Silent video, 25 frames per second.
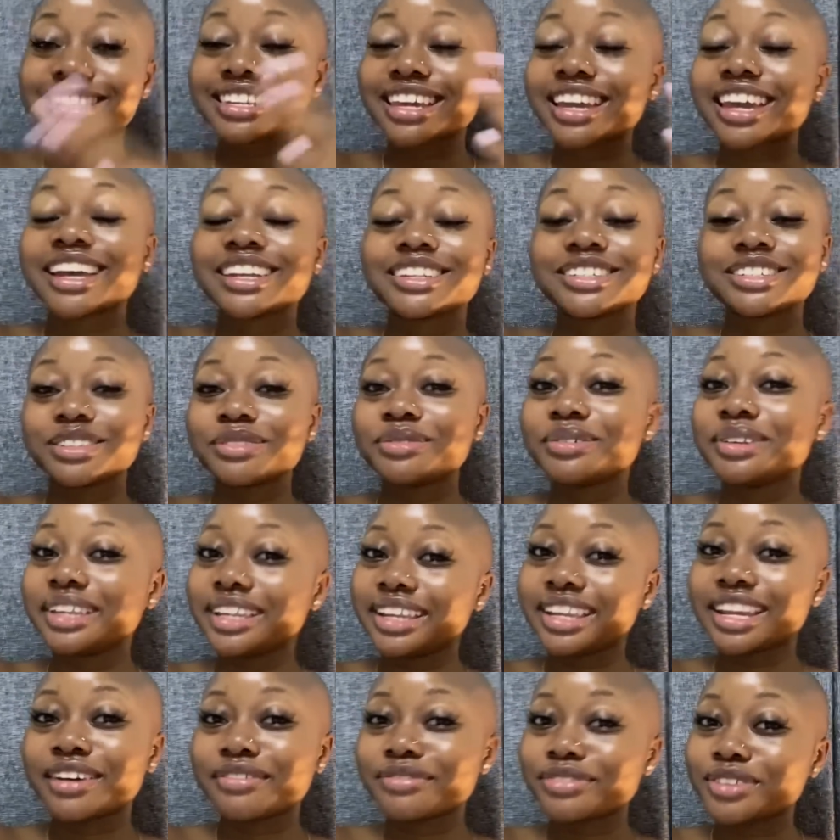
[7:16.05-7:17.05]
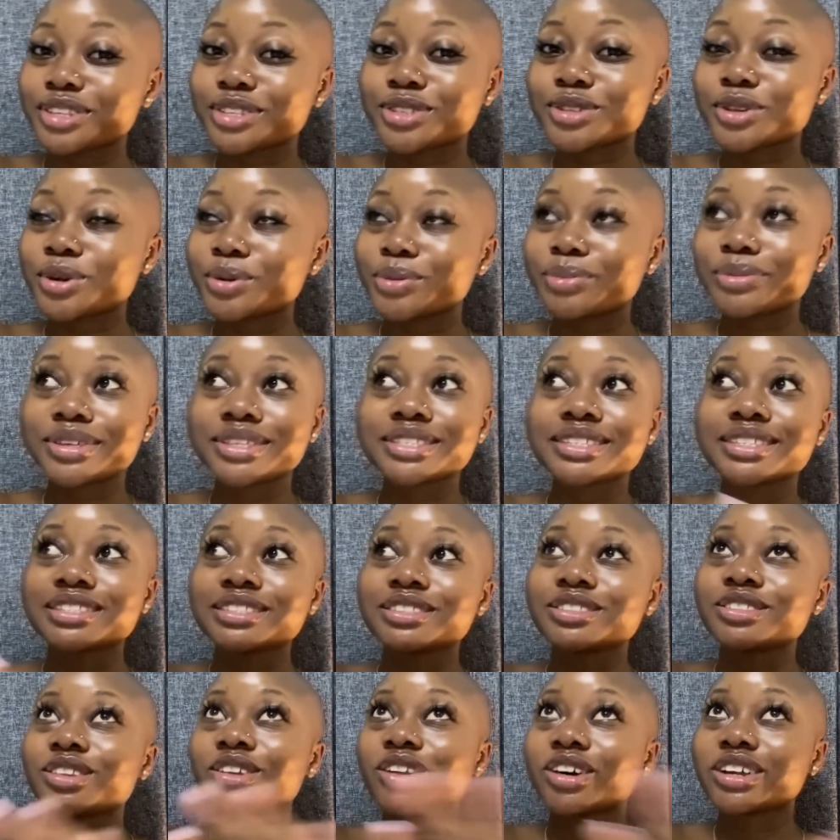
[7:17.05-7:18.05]
Like, I genuinely love the soap. This is
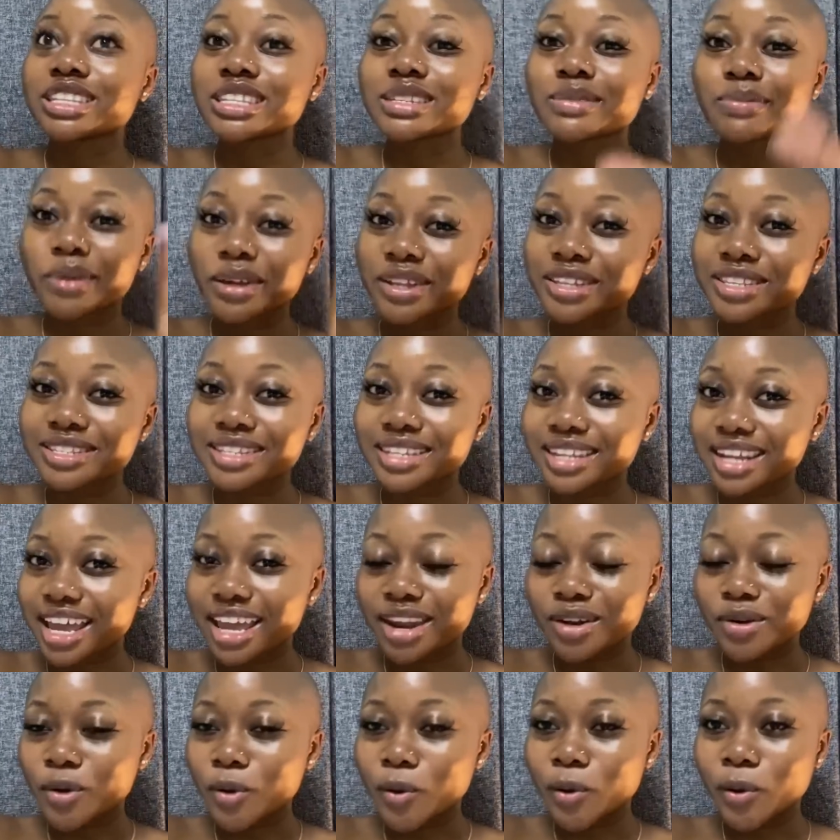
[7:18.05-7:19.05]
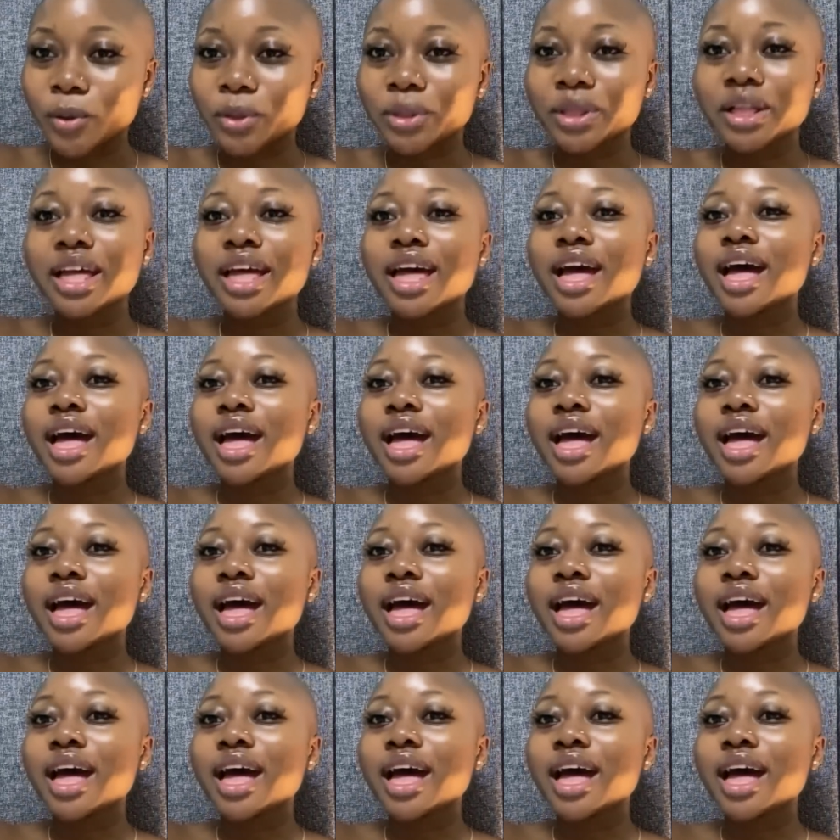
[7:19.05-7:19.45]
not sponsored at all.